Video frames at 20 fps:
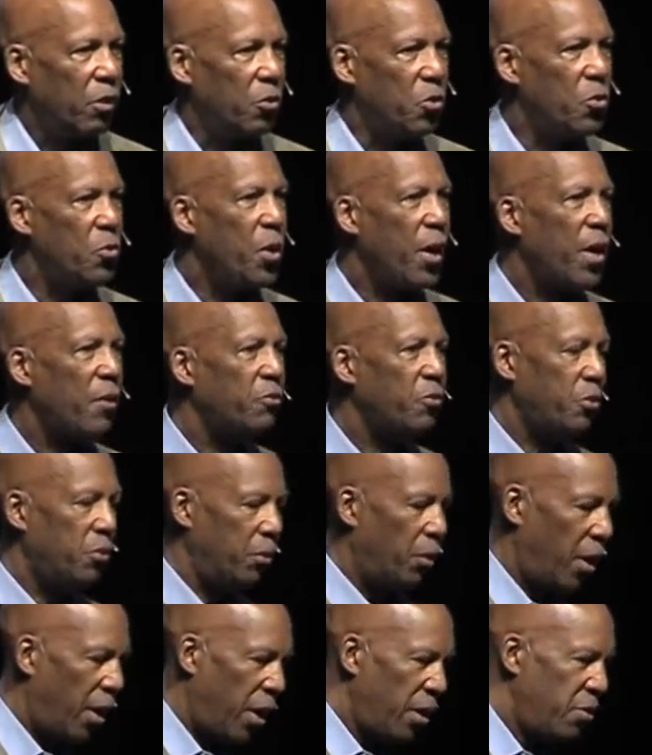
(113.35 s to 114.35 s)
You have
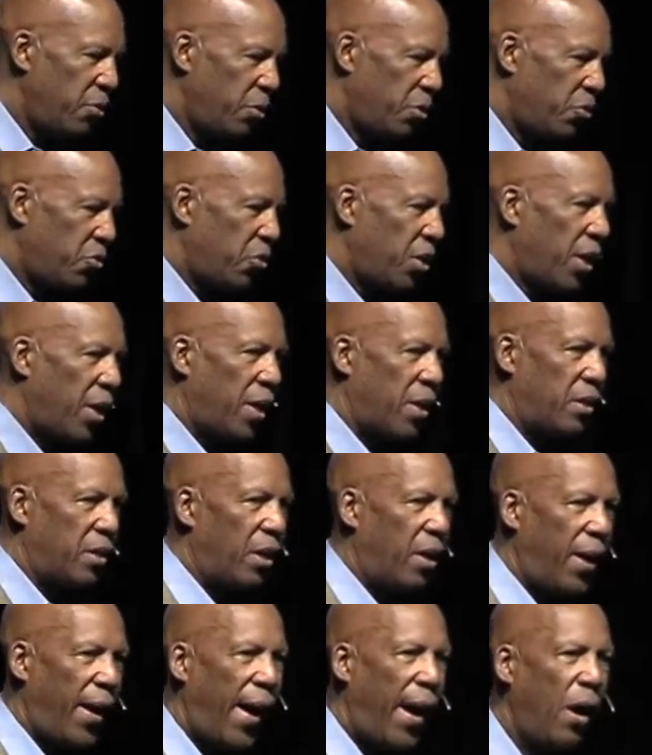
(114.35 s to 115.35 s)
to
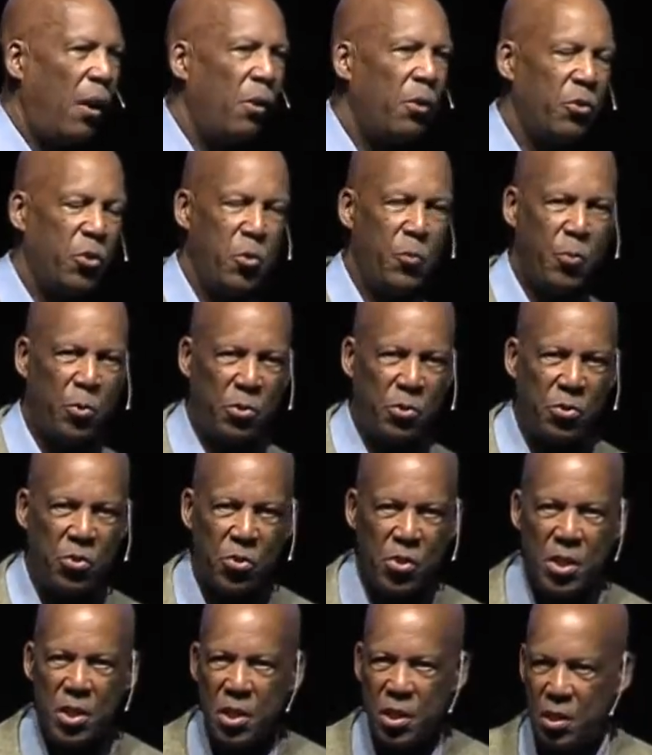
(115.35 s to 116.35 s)
understand how you
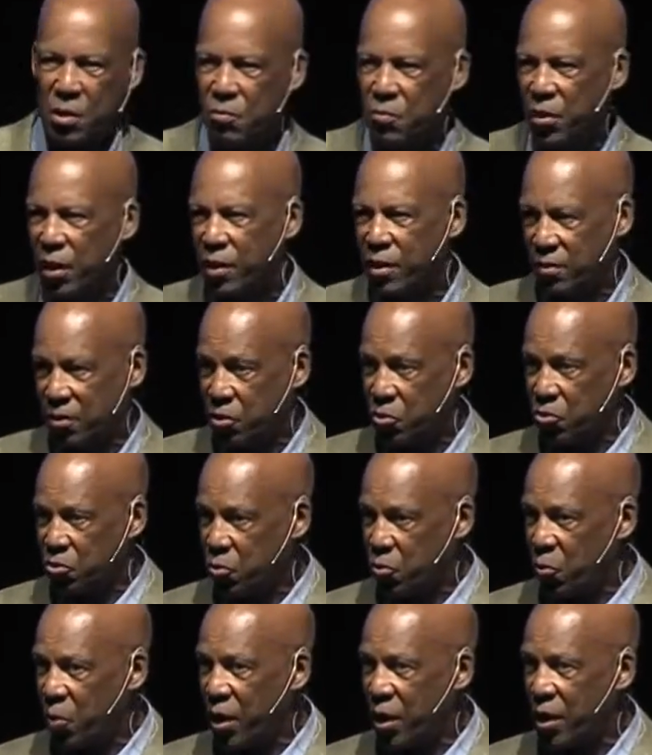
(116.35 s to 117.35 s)
perceive this
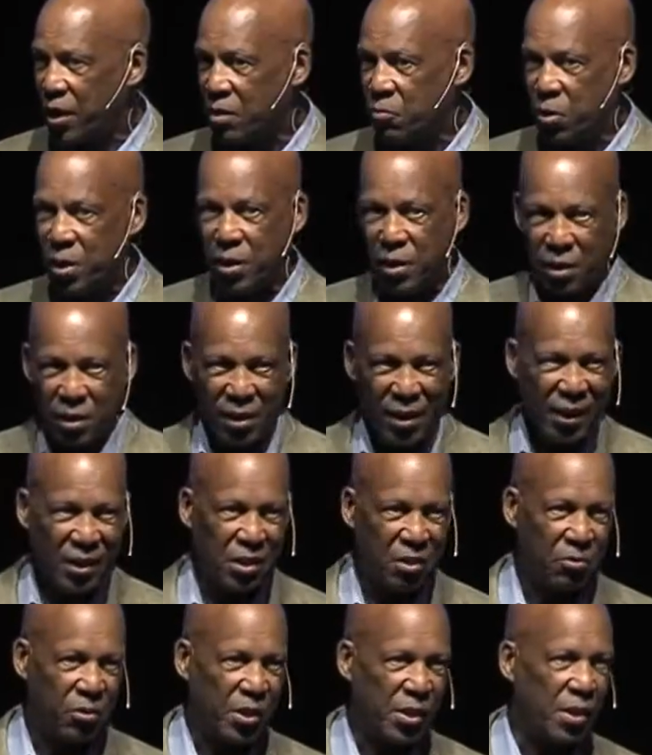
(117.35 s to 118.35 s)
terrain we
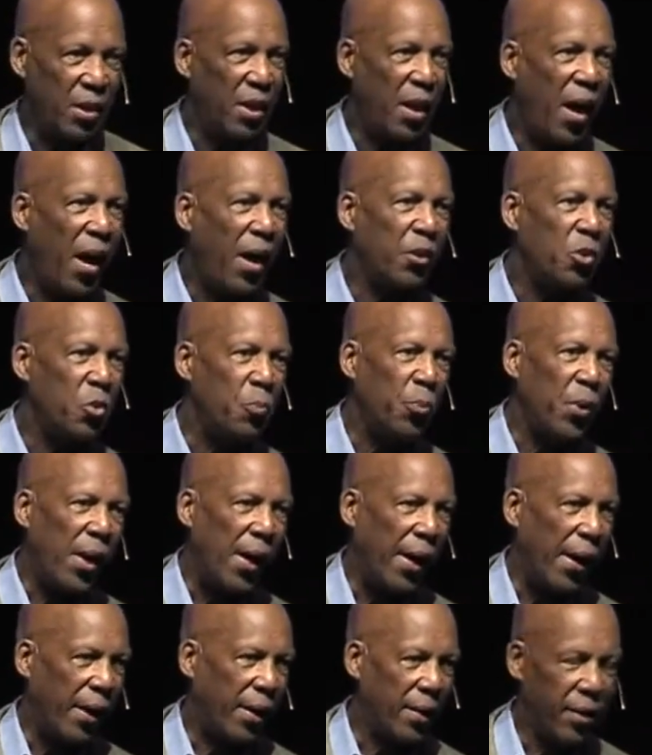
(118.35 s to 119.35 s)
collectively
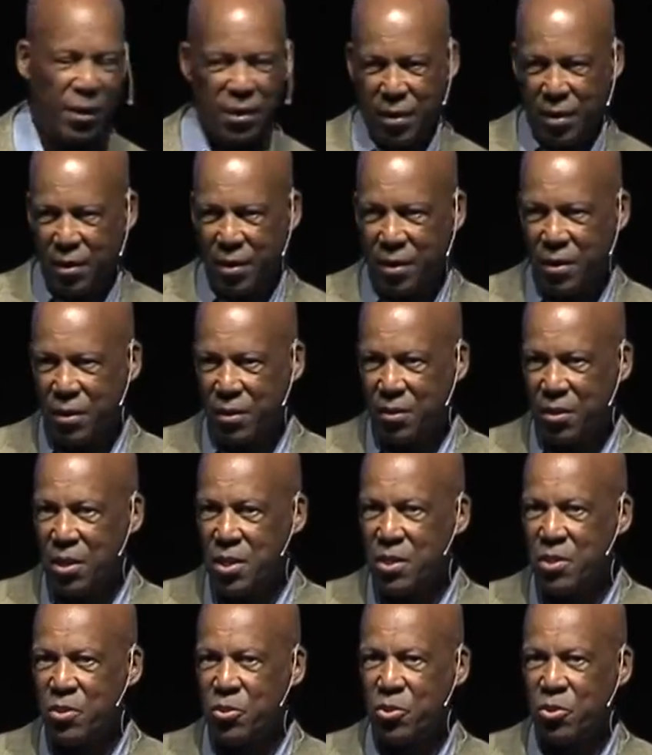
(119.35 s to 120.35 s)
occupy,
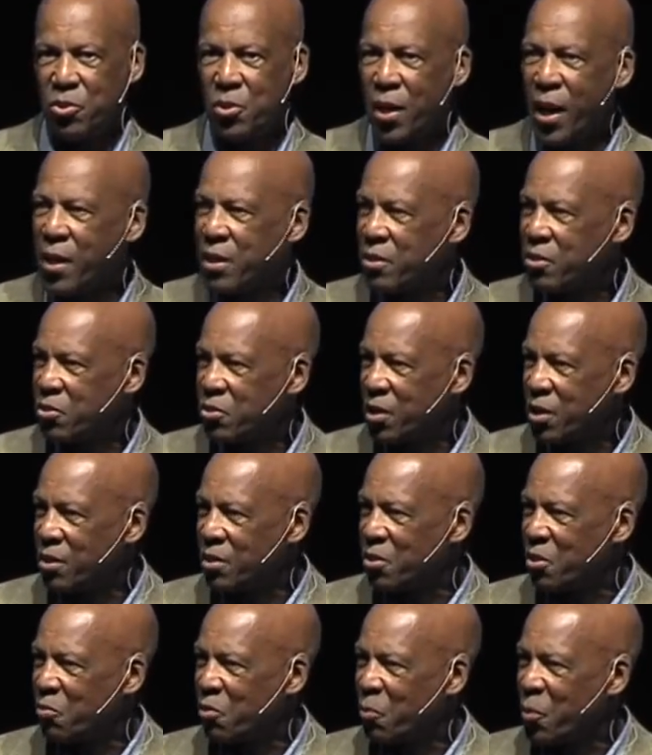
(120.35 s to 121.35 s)
these United
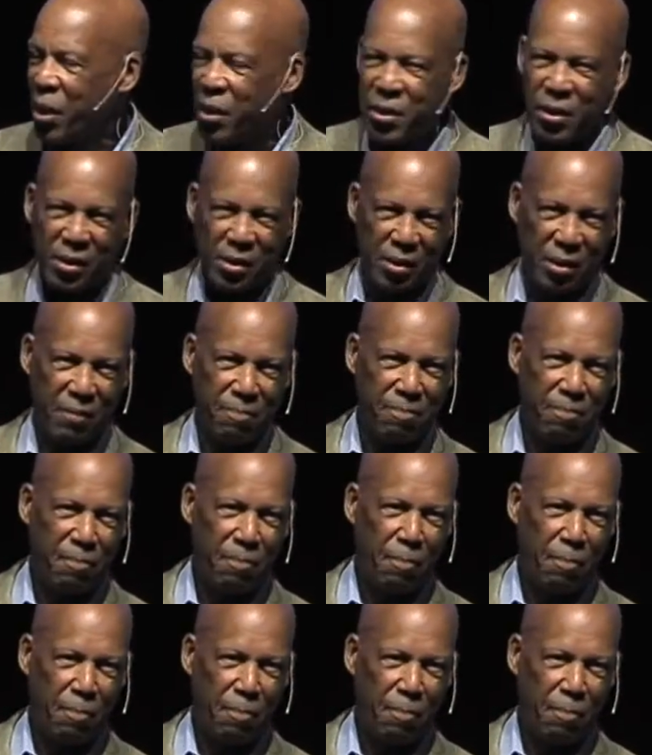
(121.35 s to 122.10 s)
States of America.